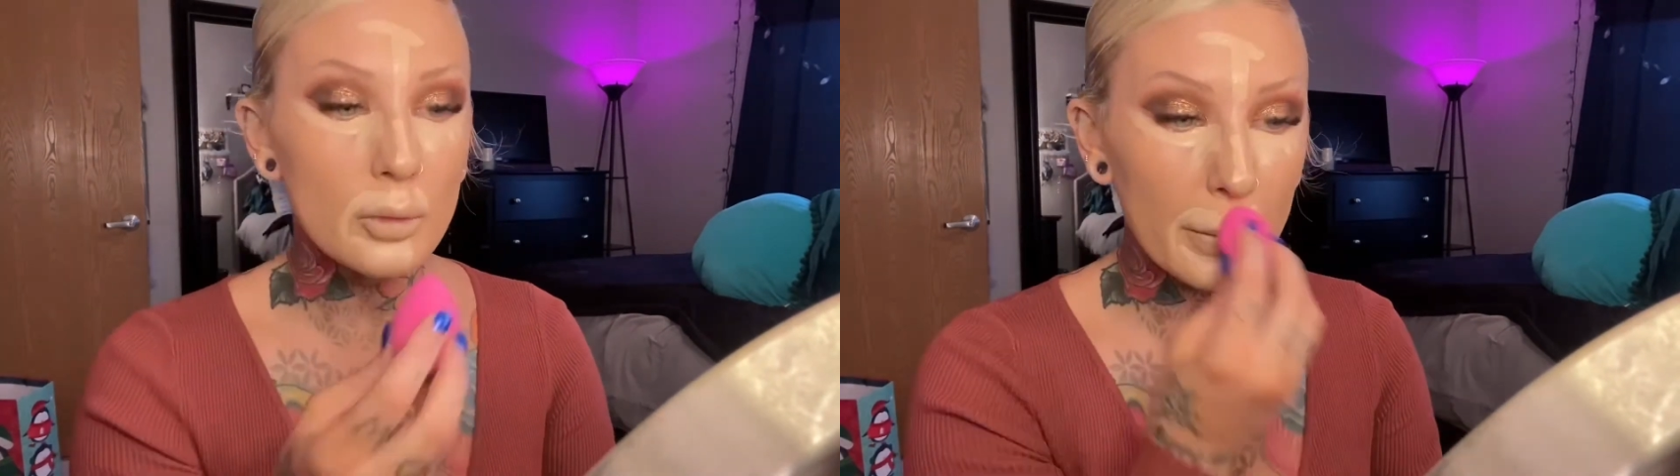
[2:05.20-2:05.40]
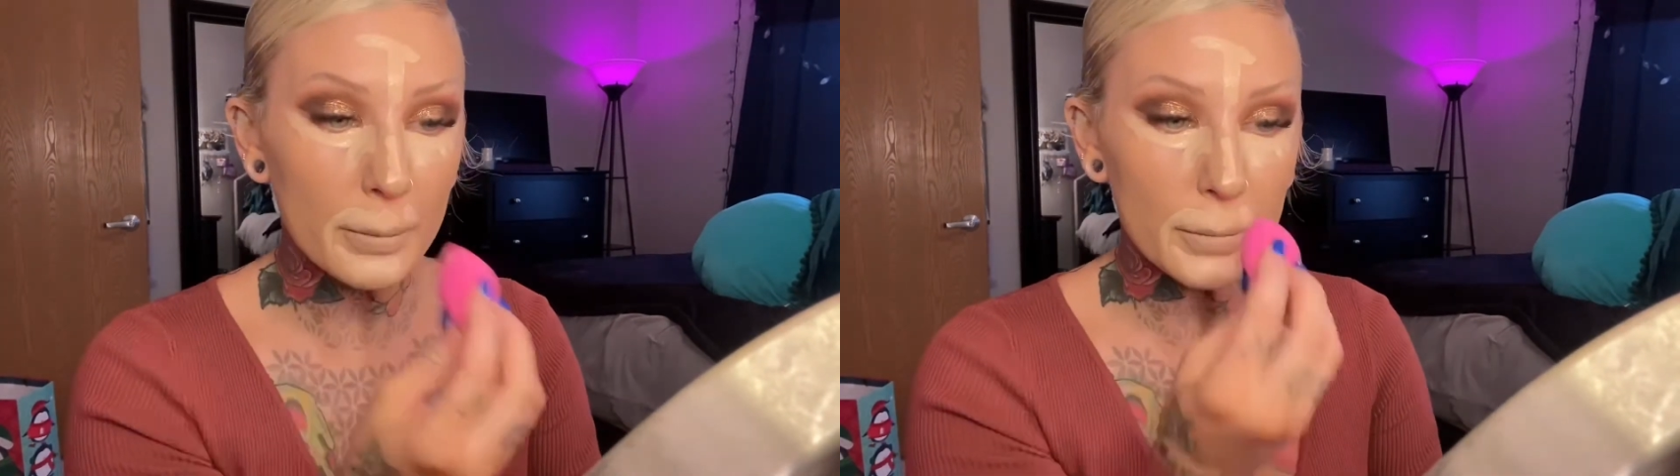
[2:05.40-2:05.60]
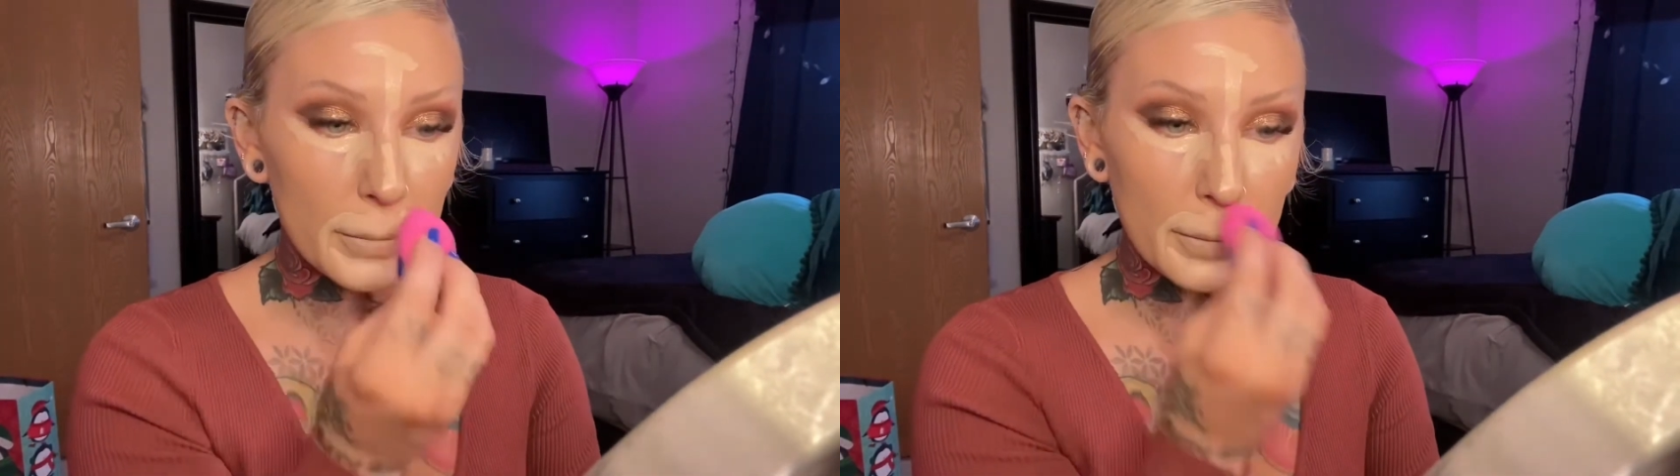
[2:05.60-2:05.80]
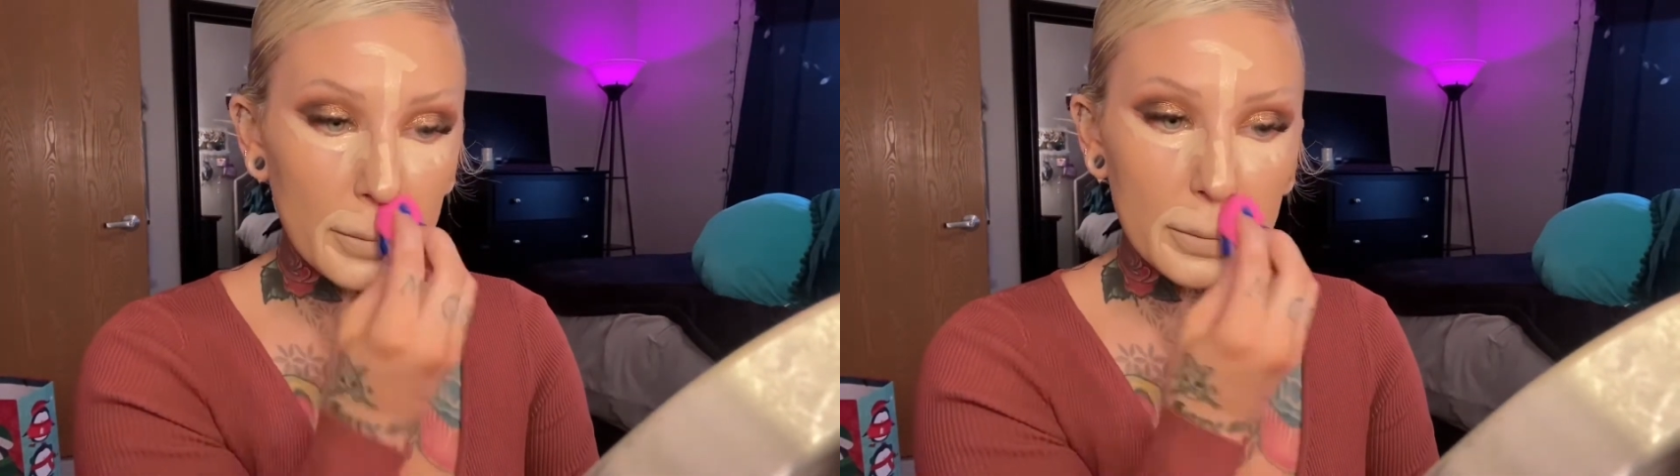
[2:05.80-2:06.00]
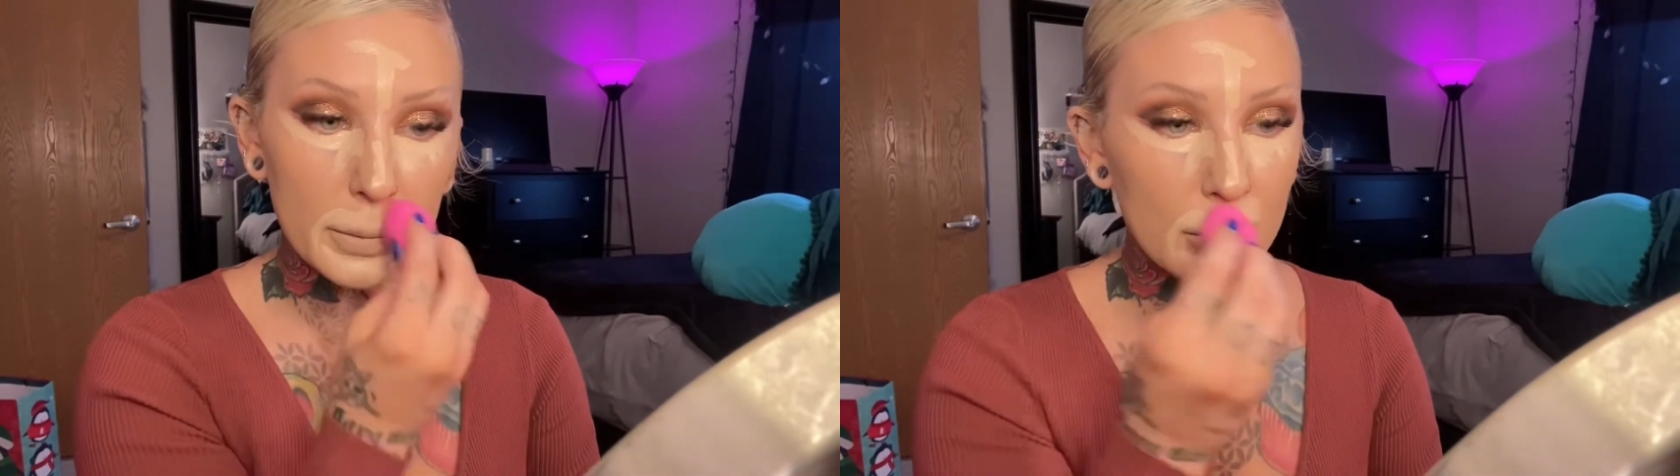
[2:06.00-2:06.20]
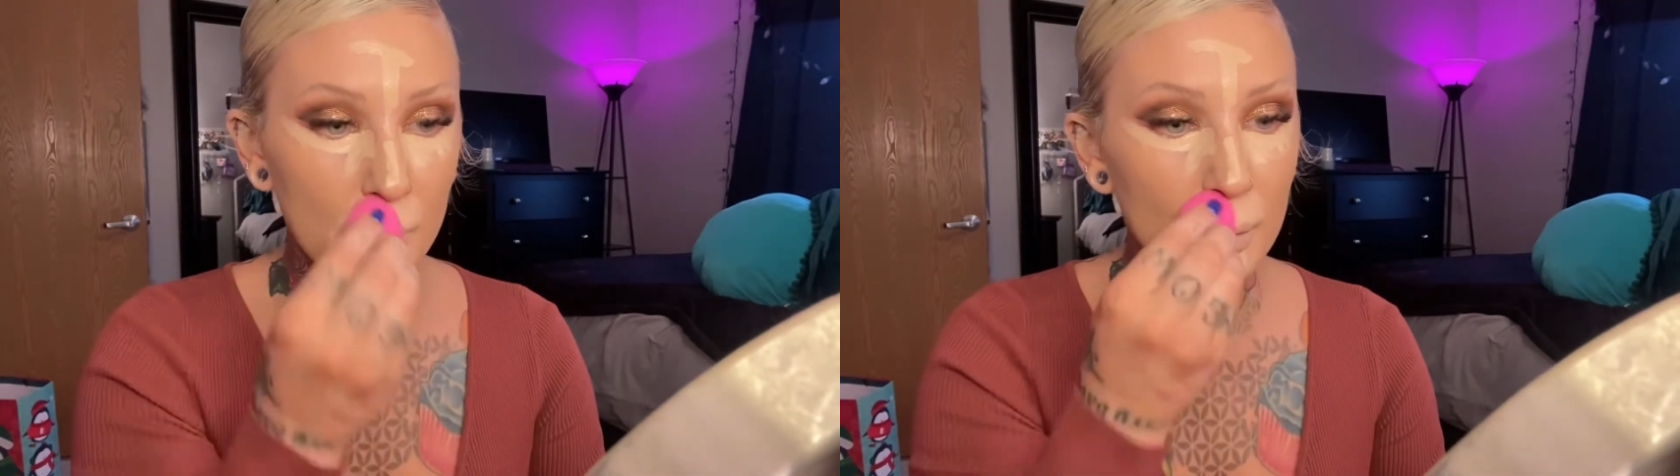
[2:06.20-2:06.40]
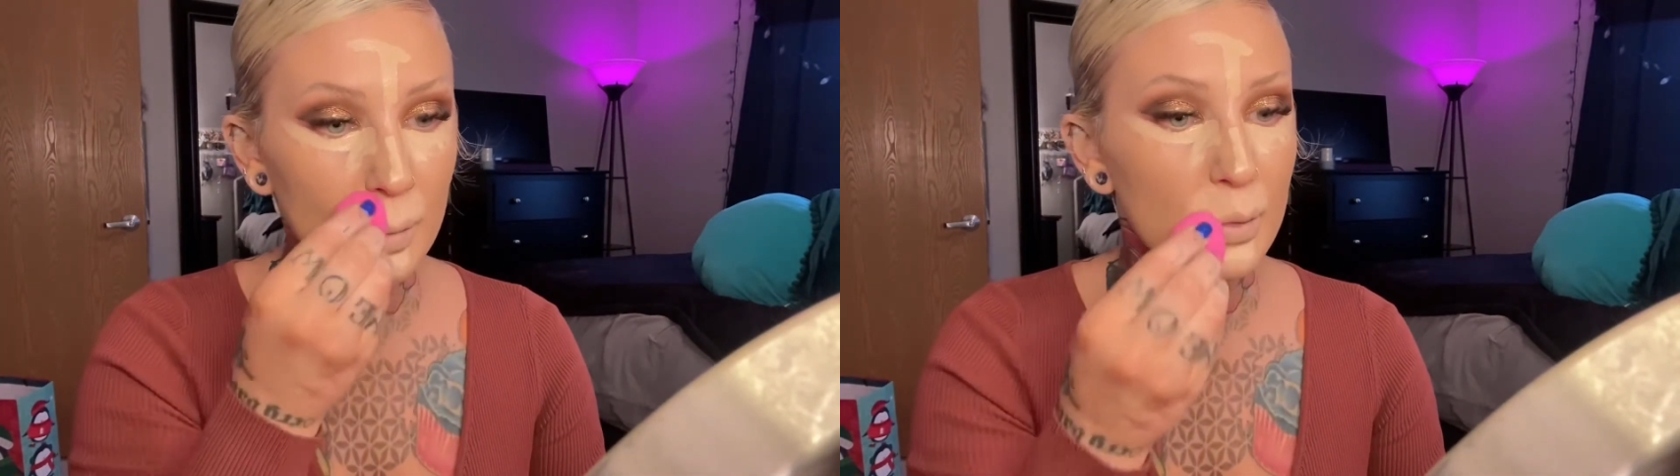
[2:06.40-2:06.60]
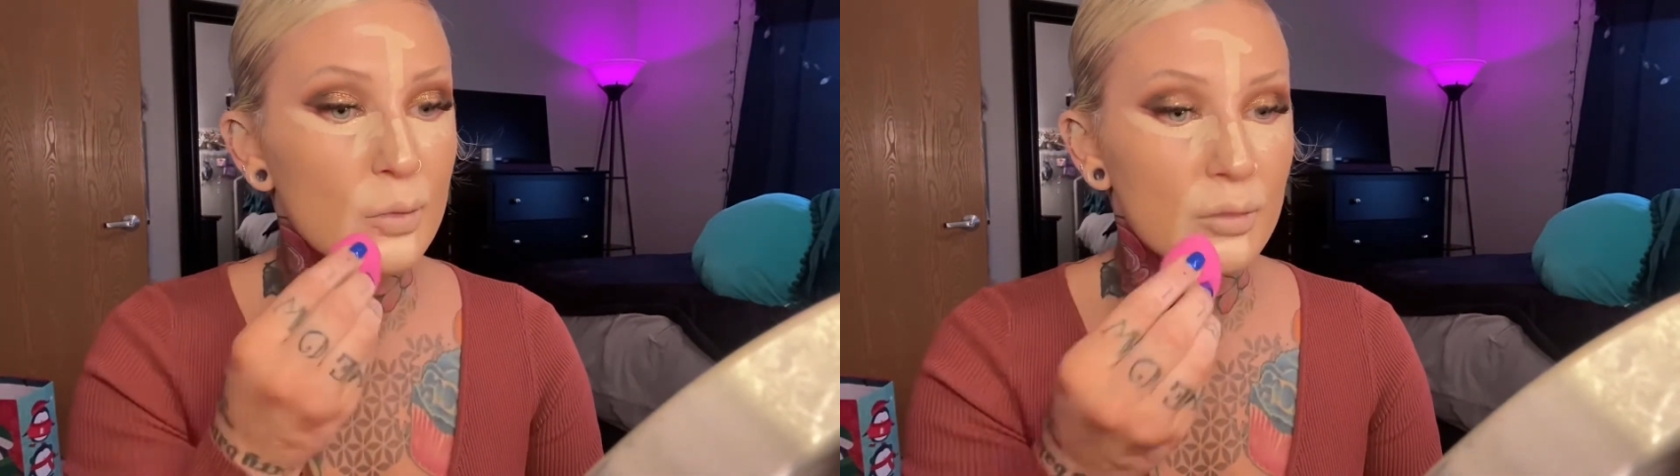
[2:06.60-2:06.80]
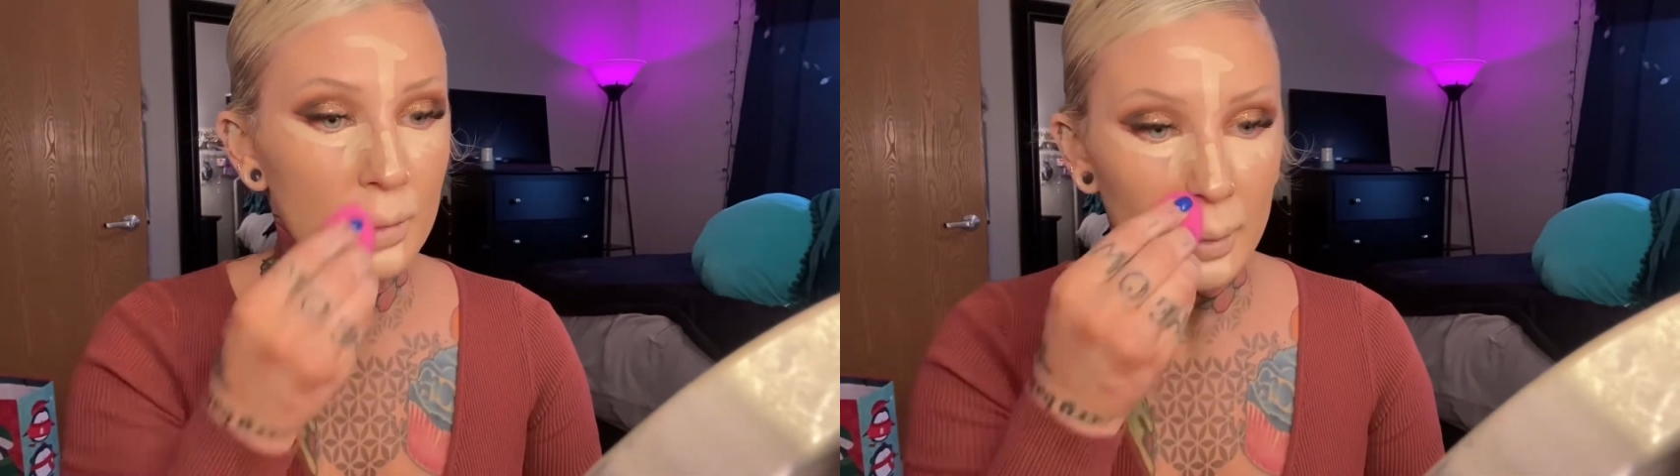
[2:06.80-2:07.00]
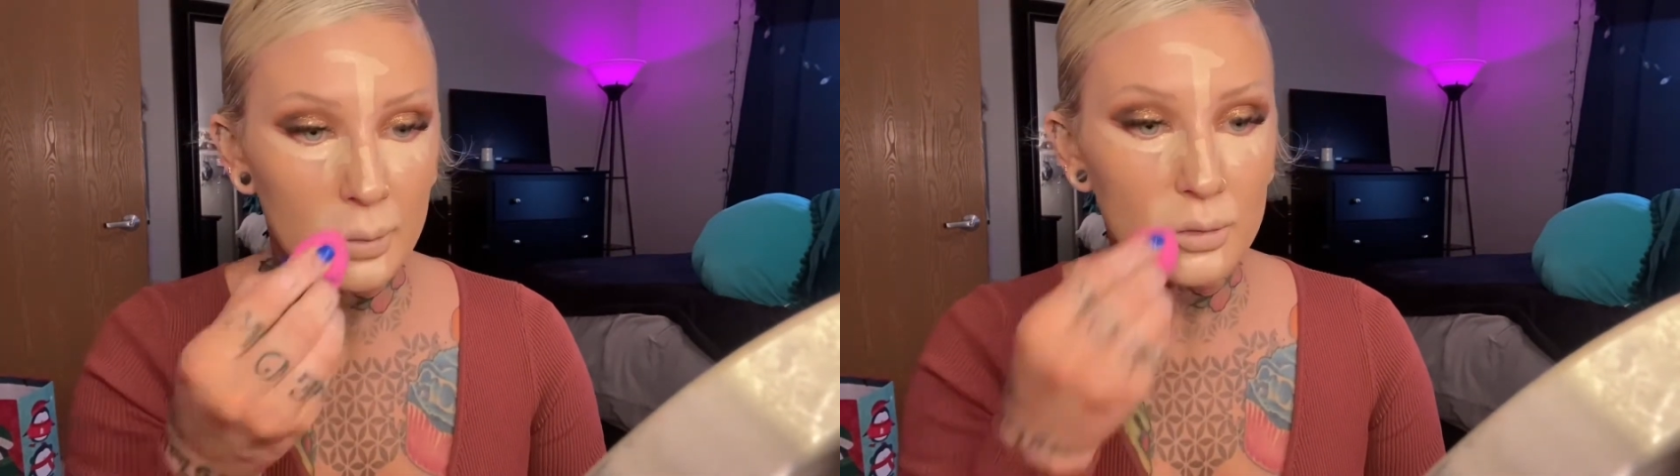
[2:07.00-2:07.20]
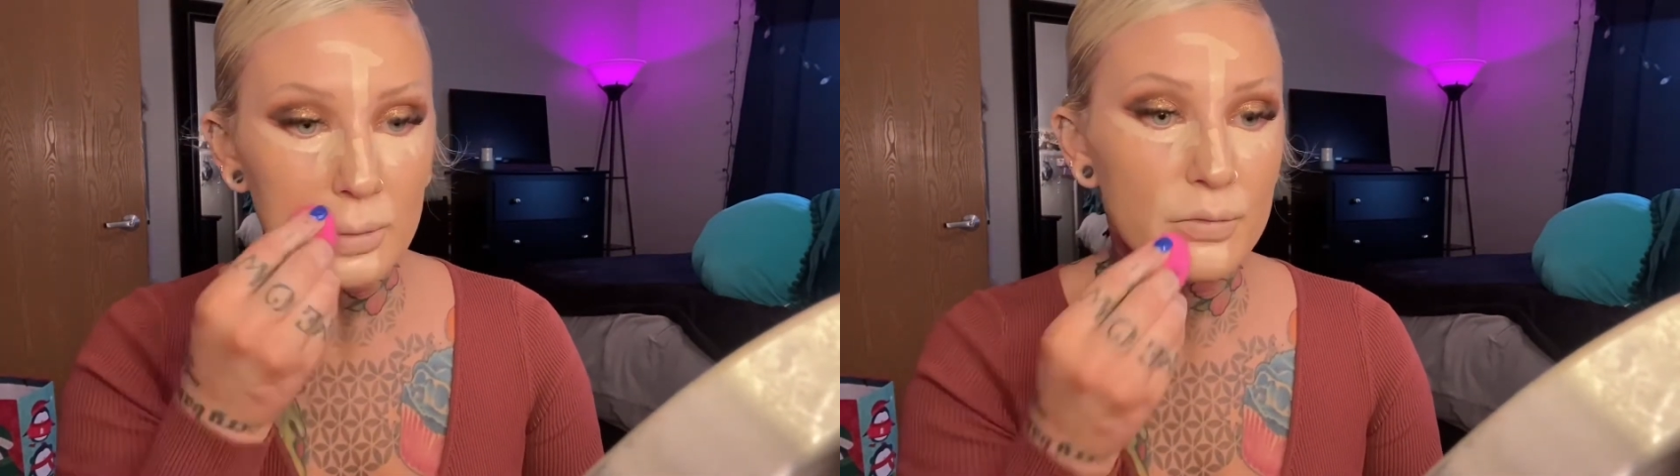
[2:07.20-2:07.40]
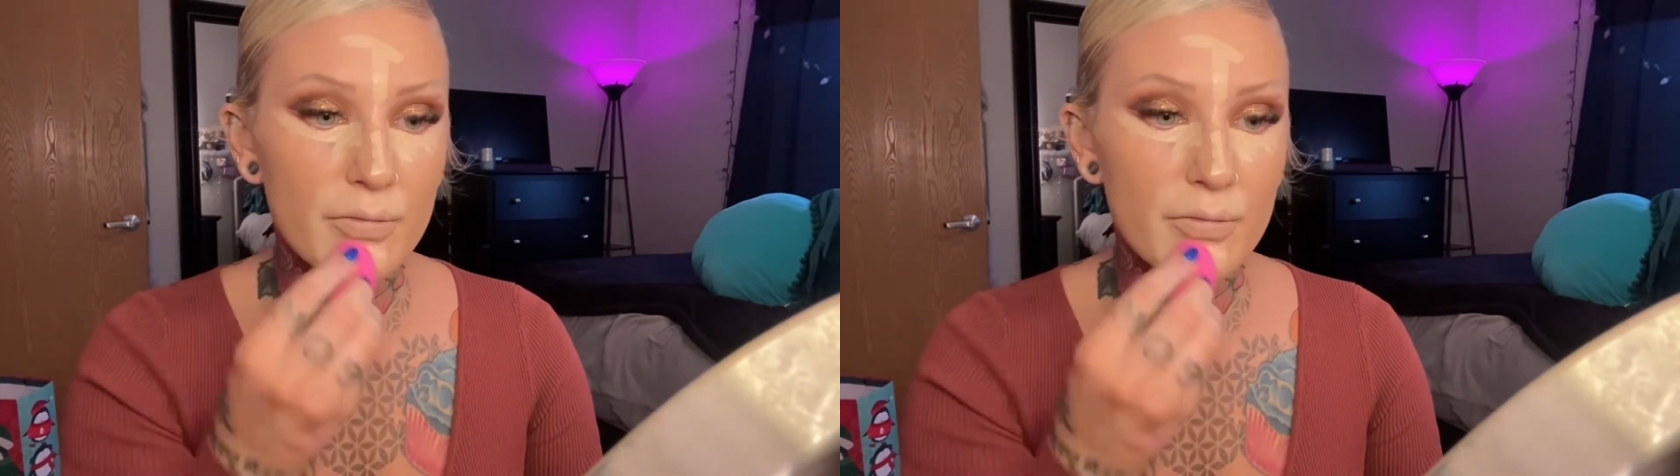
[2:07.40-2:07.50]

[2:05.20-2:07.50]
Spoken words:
And I'm going to use a beauty blender just to kind of